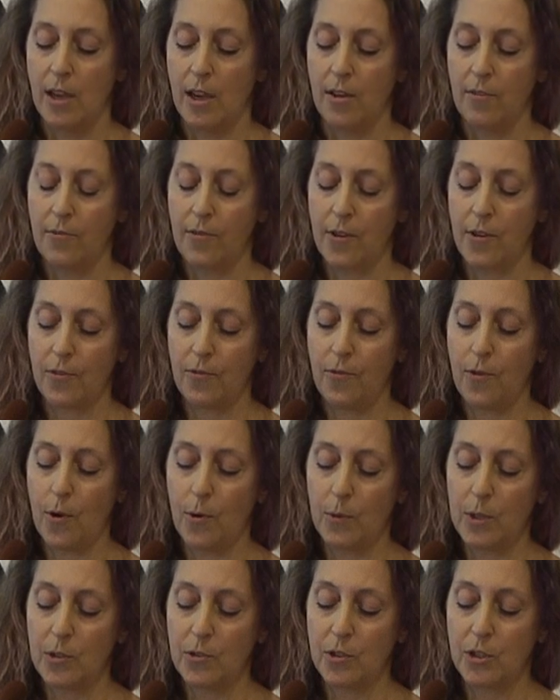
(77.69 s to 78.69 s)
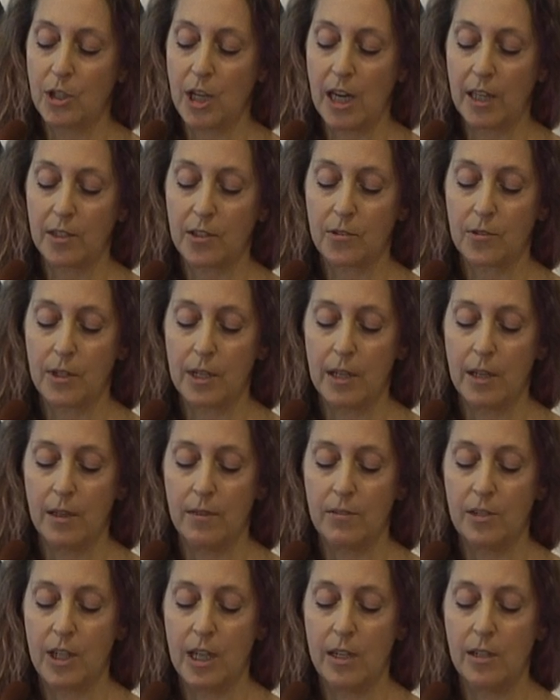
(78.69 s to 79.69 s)
and for the forward trajectory
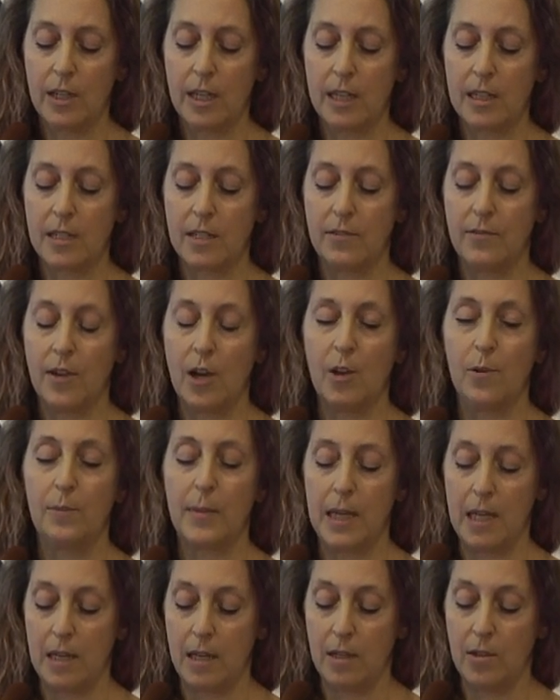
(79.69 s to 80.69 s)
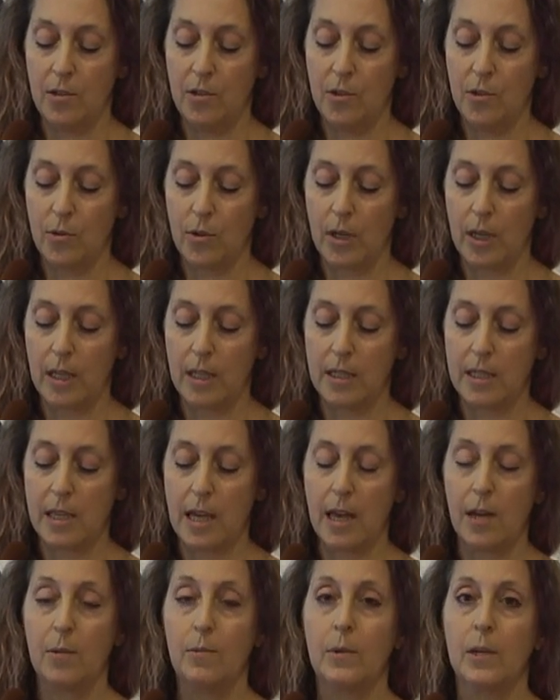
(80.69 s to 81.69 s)
of shale gas development in New York is
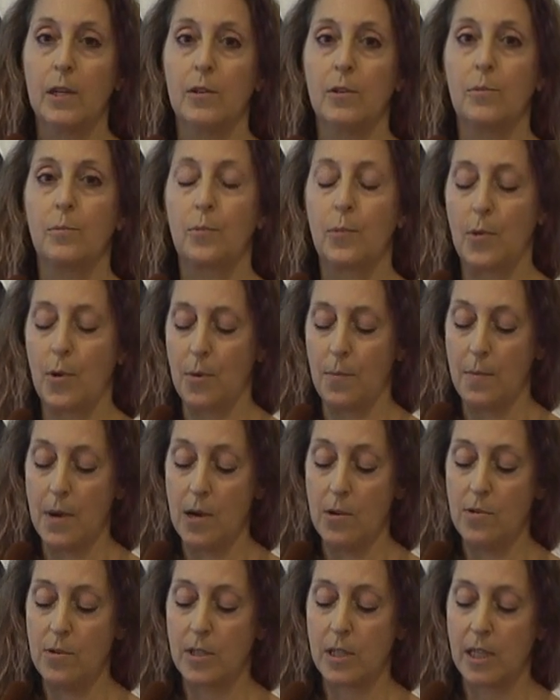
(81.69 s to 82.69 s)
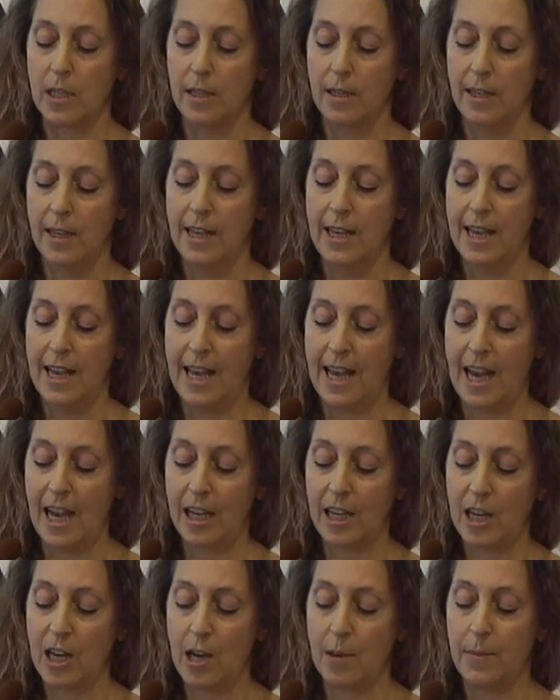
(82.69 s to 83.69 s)
that it will promote
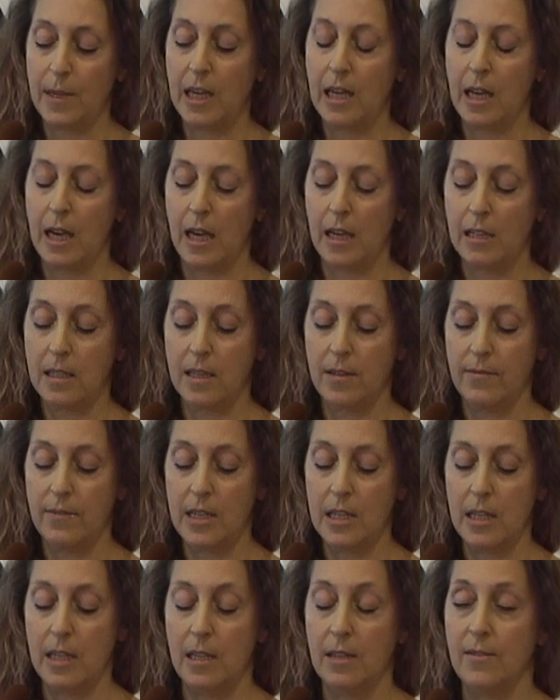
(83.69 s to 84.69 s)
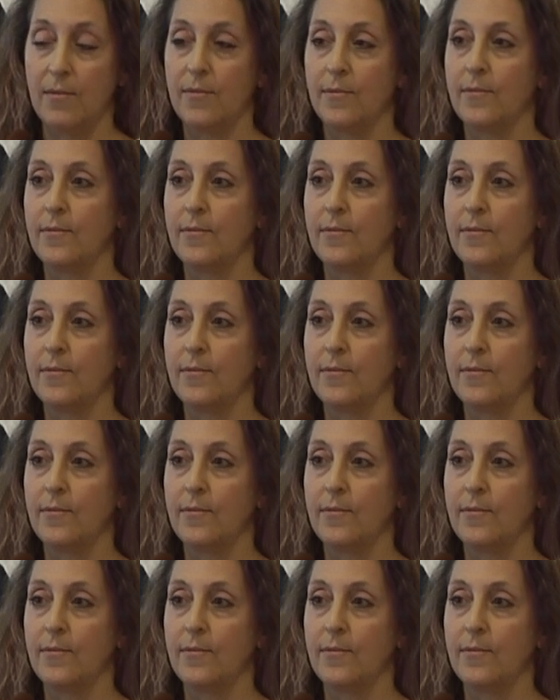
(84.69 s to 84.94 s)
economic activity.